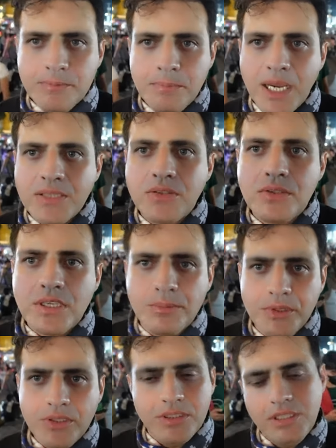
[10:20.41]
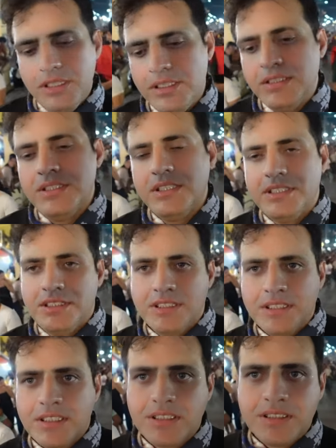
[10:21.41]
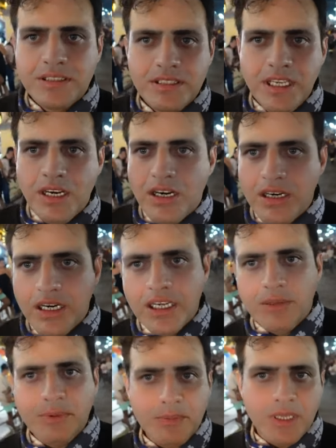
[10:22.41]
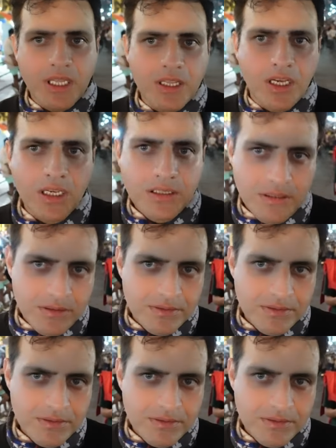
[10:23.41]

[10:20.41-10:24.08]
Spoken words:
back to the community. They are helping me a lot.